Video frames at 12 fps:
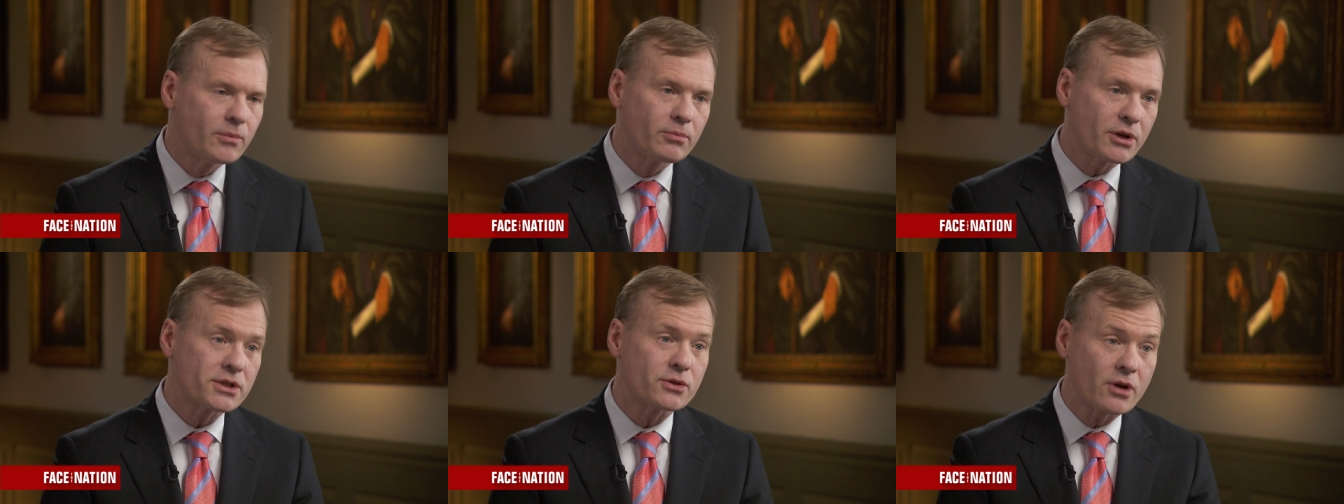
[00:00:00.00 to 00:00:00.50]

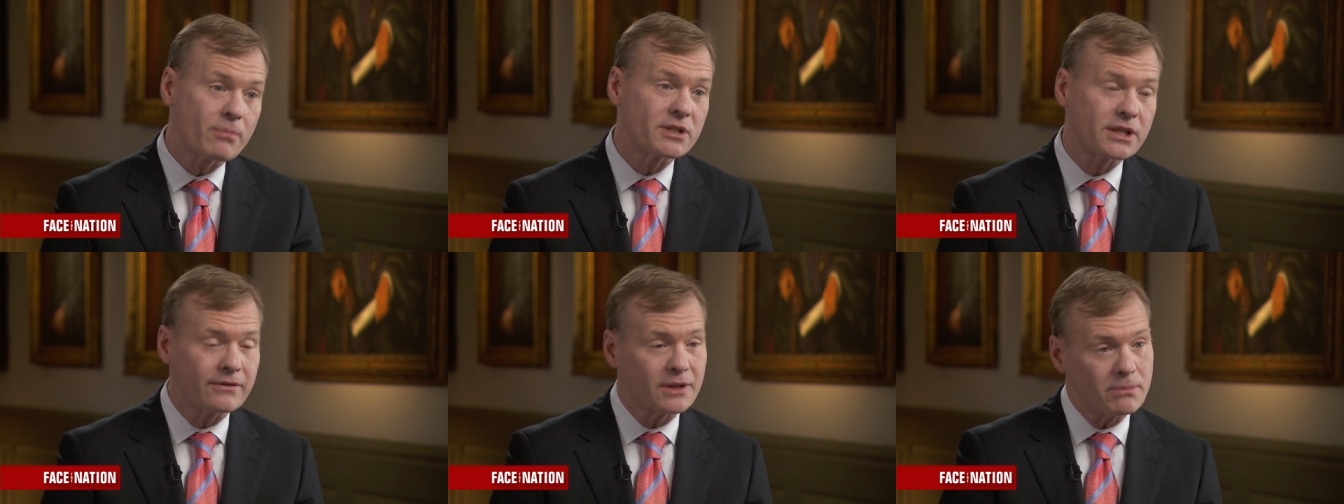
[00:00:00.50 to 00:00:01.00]
President Trump
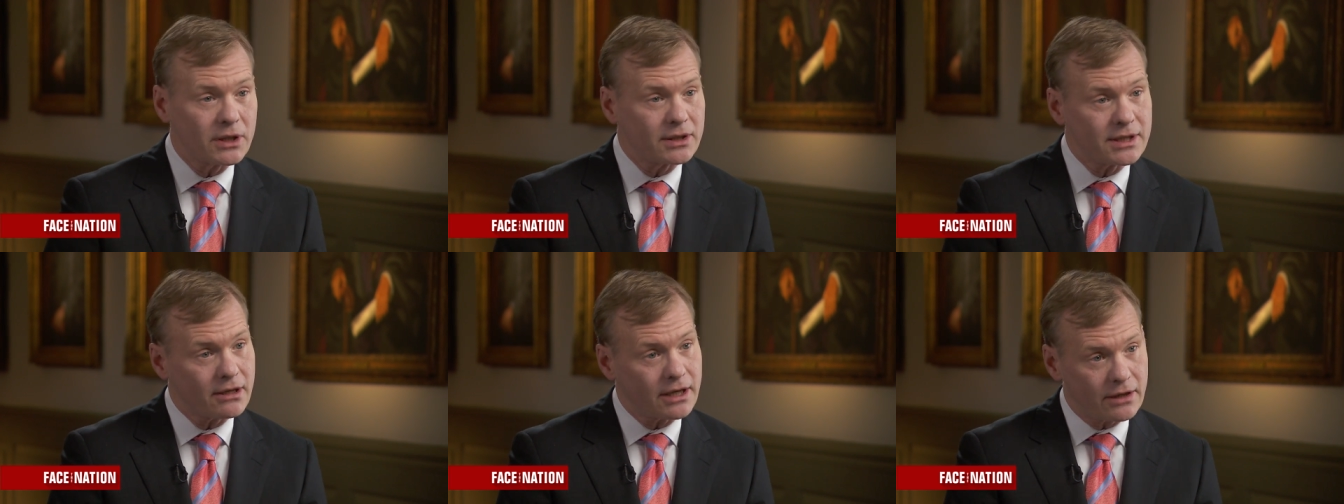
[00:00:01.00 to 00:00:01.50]
has given the
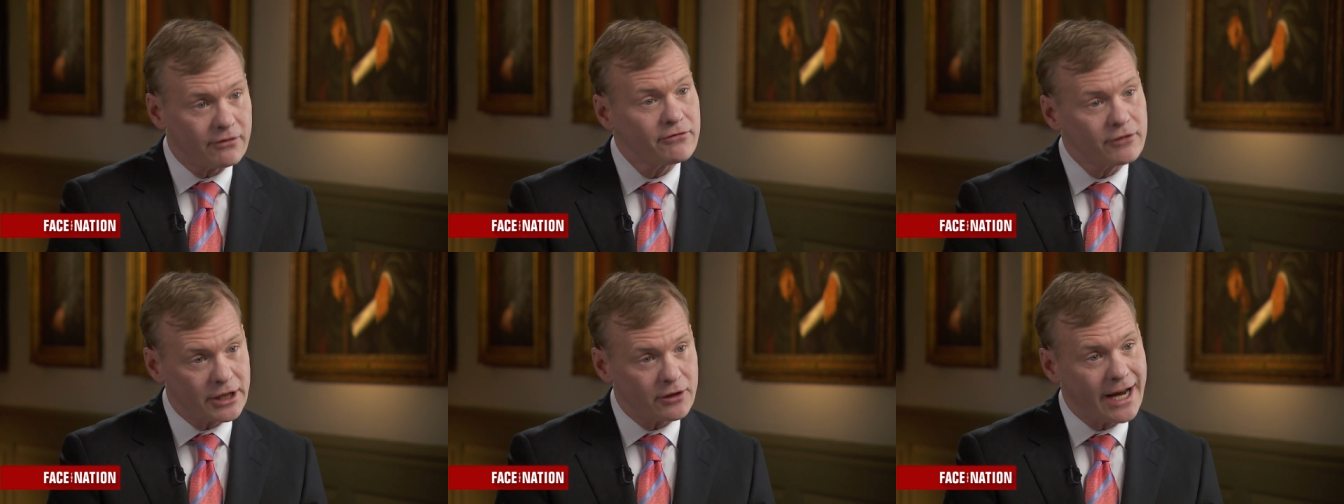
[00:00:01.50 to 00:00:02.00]
military a
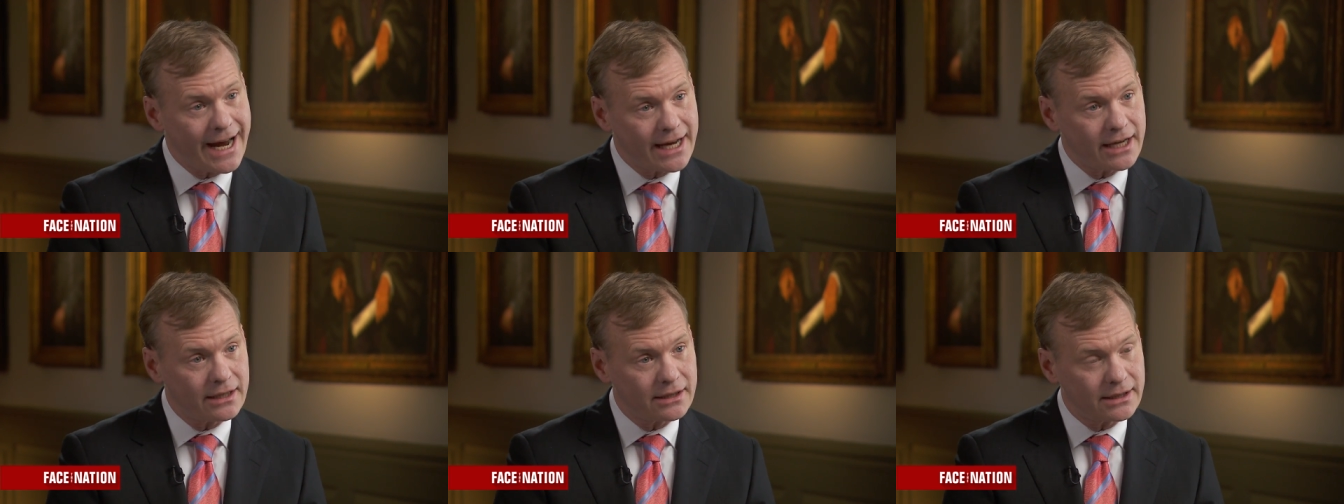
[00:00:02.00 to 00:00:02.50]
freer
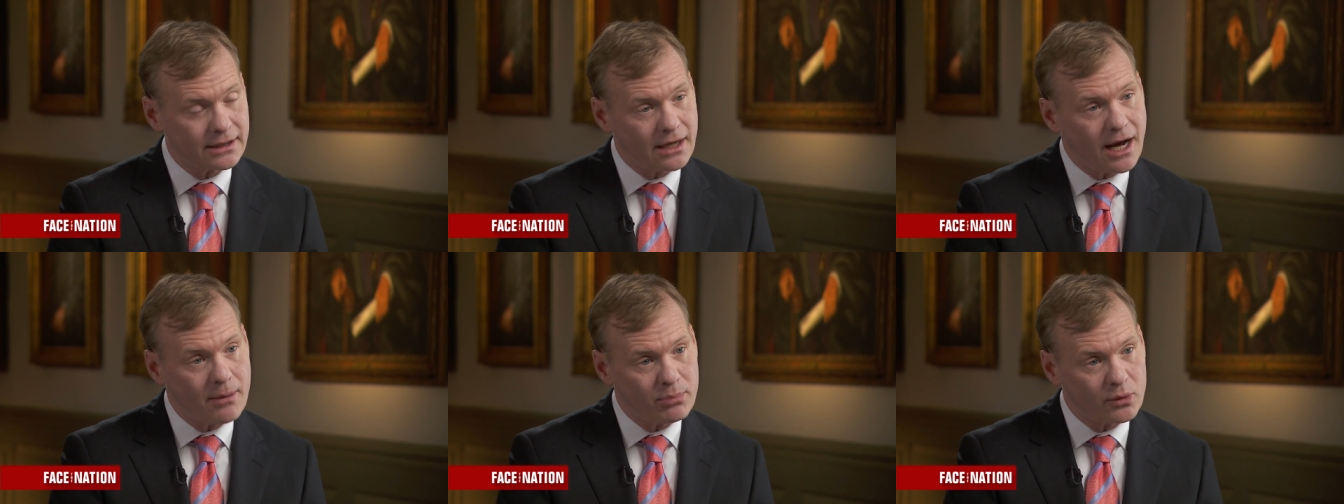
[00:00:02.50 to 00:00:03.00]
hand in
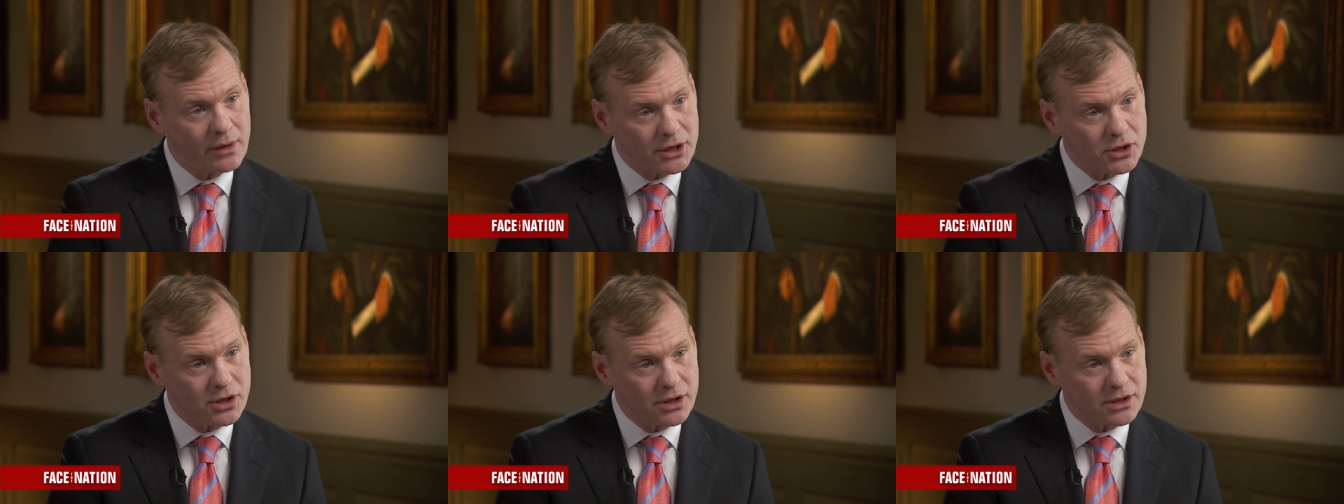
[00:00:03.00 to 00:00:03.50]

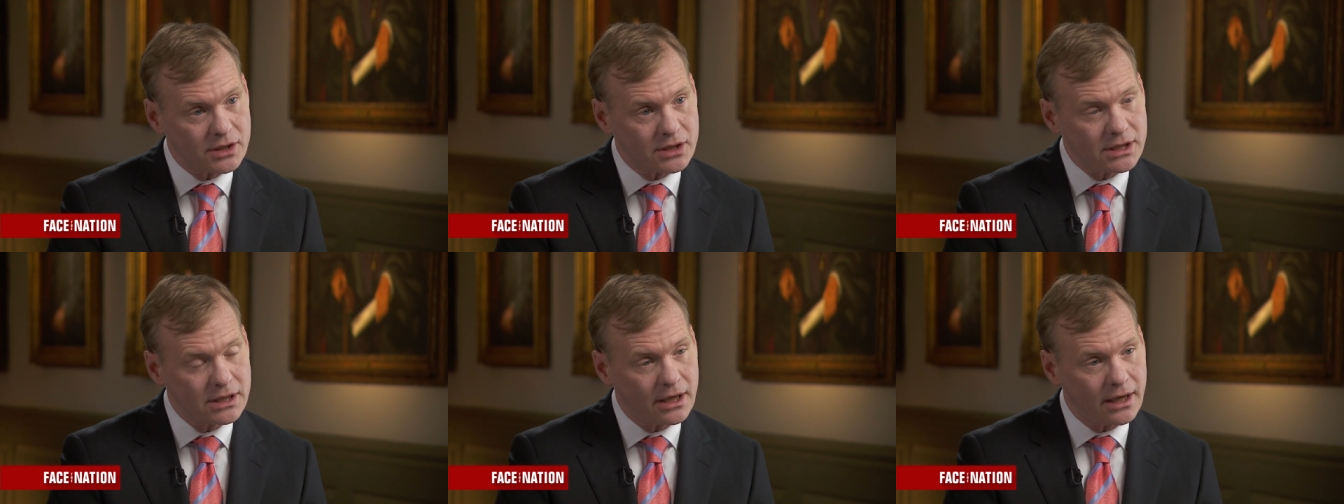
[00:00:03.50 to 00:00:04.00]

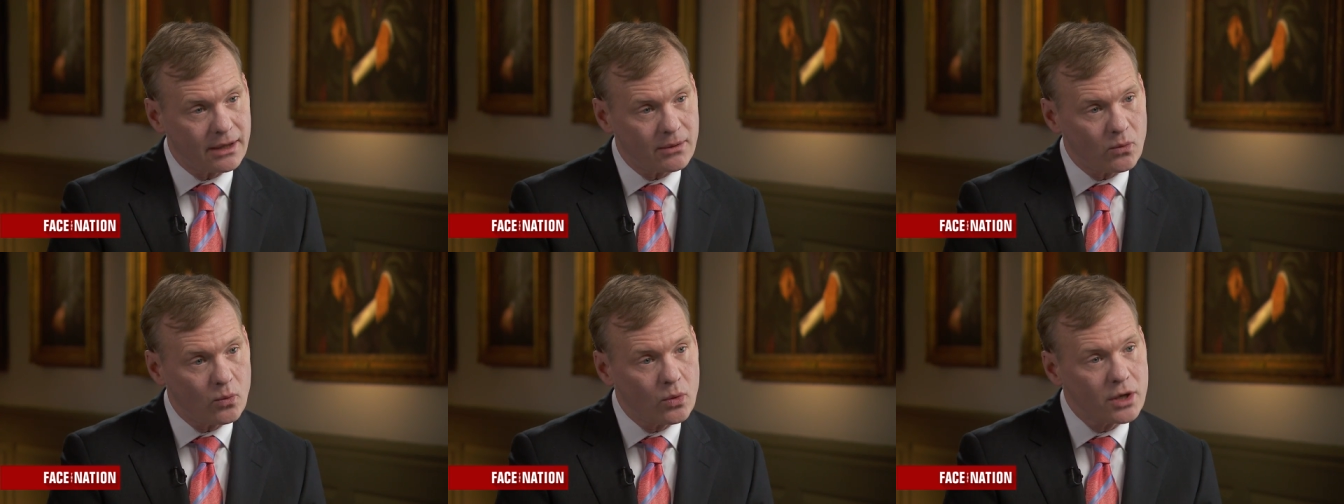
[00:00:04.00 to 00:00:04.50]
operations. Uh,
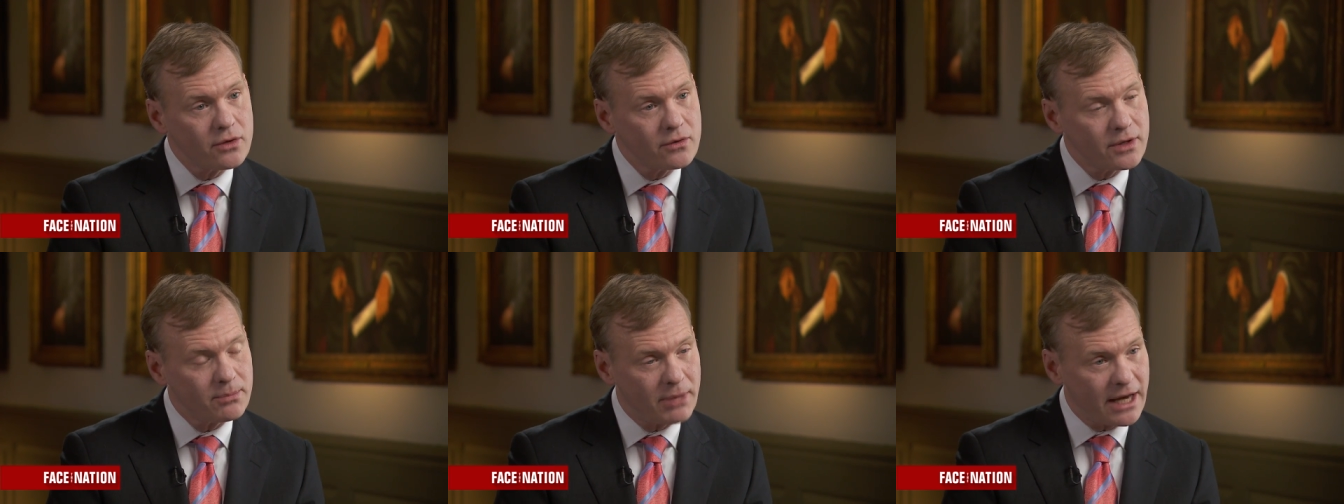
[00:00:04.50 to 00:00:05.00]
what are
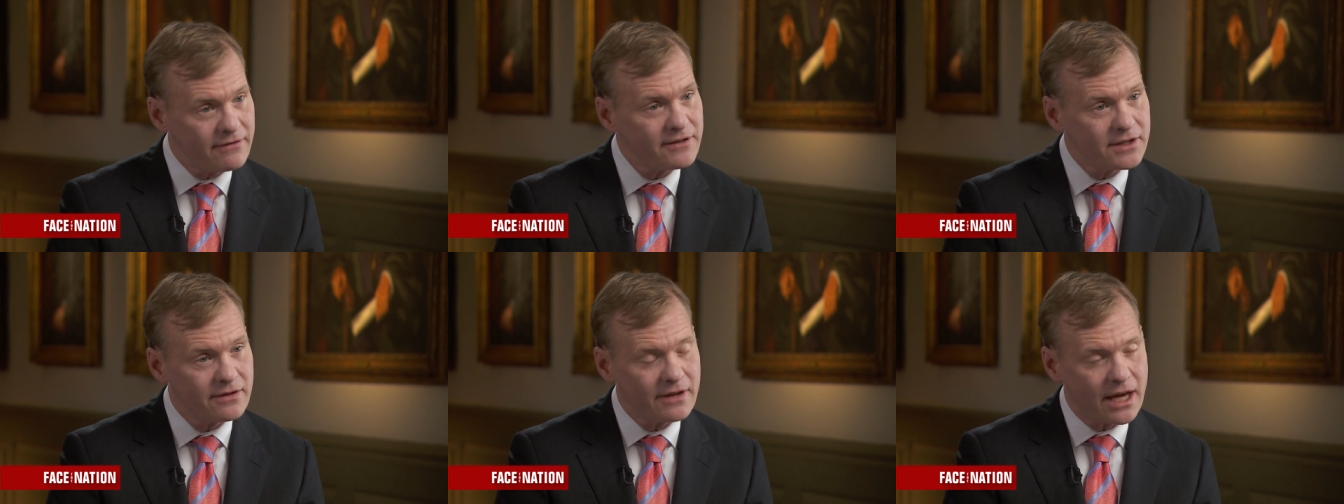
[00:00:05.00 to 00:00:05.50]
the
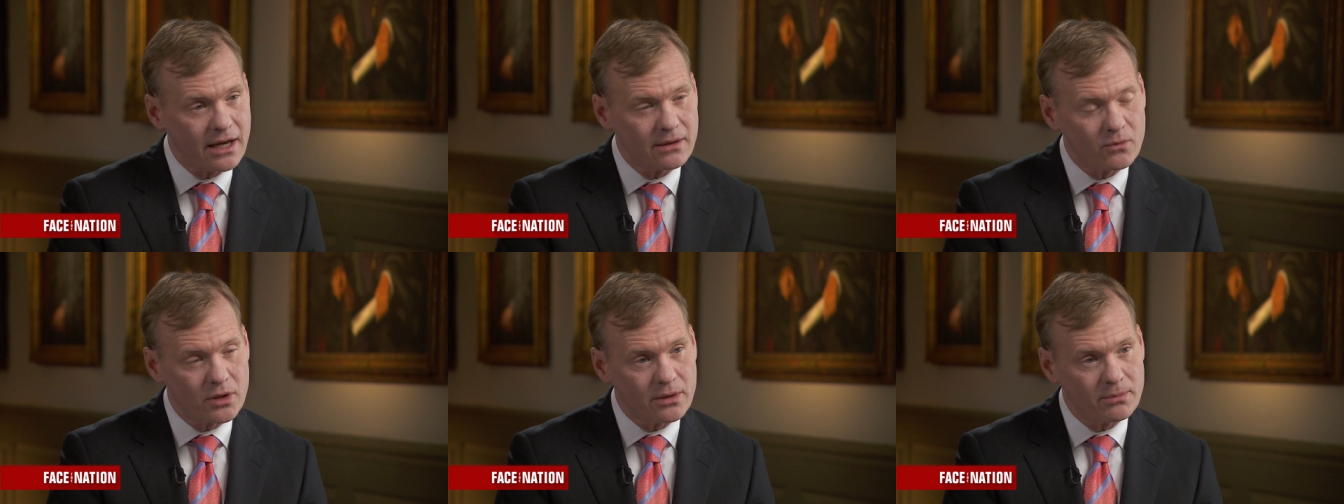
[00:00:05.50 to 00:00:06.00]
benefits of that,
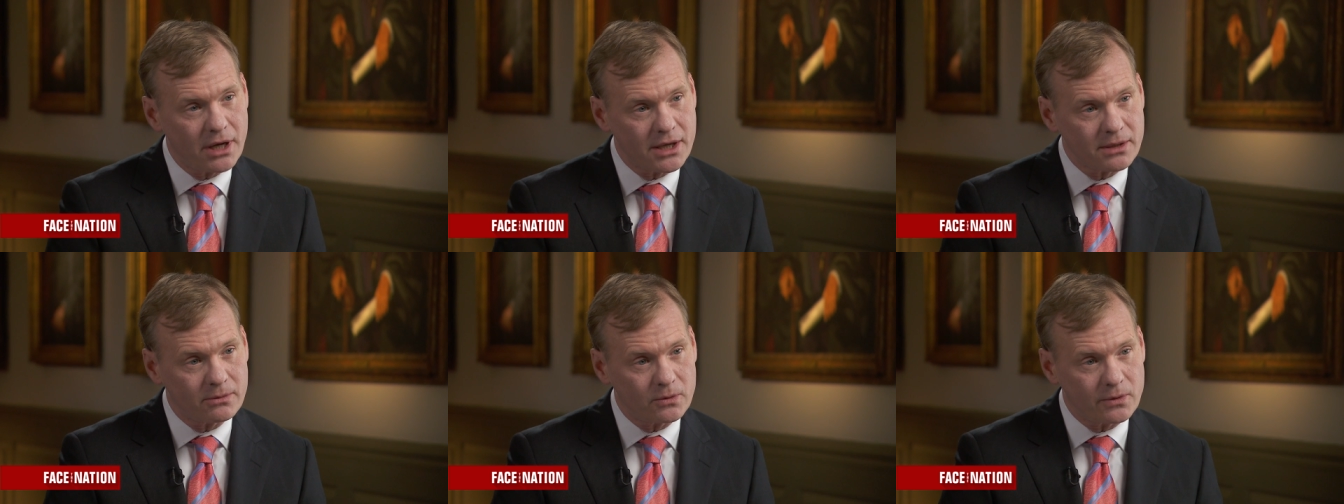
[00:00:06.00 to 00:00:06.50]
and what are the
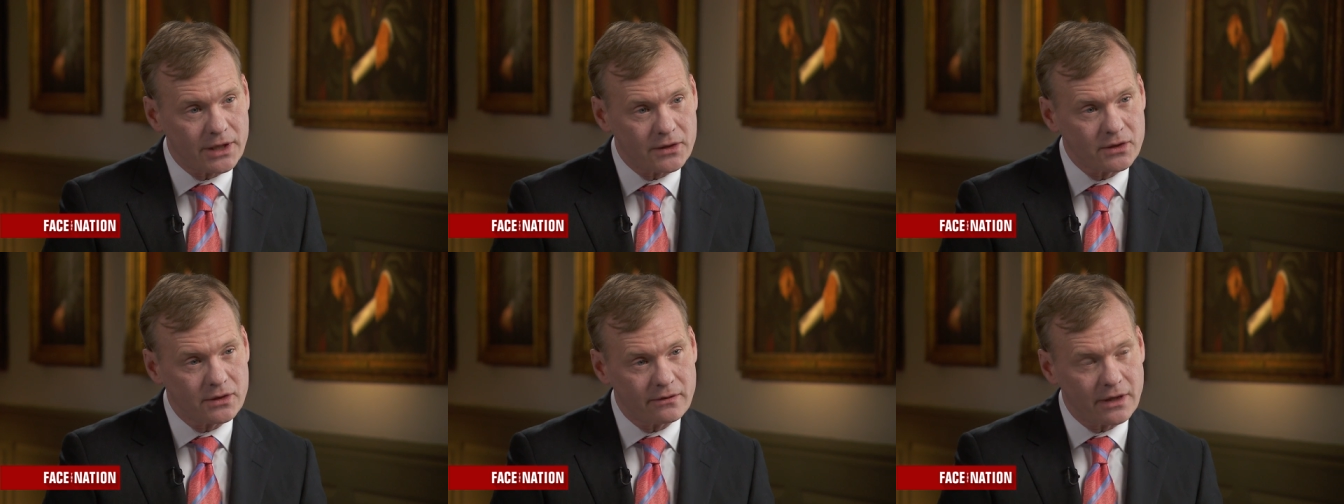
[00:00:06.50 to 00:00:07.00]
possible
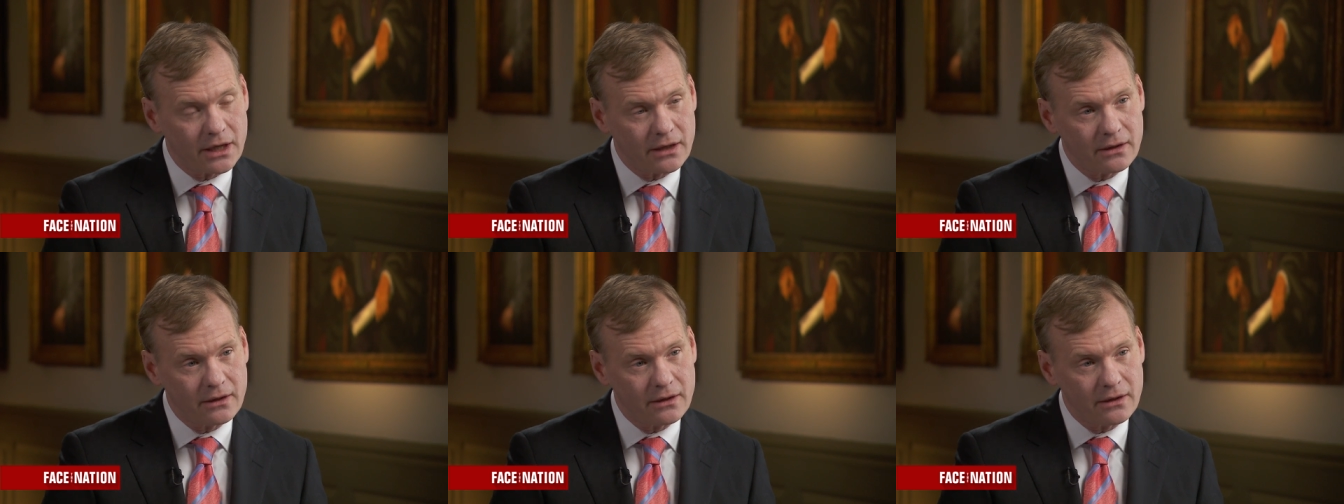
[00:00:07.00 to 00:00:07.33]
risks of that?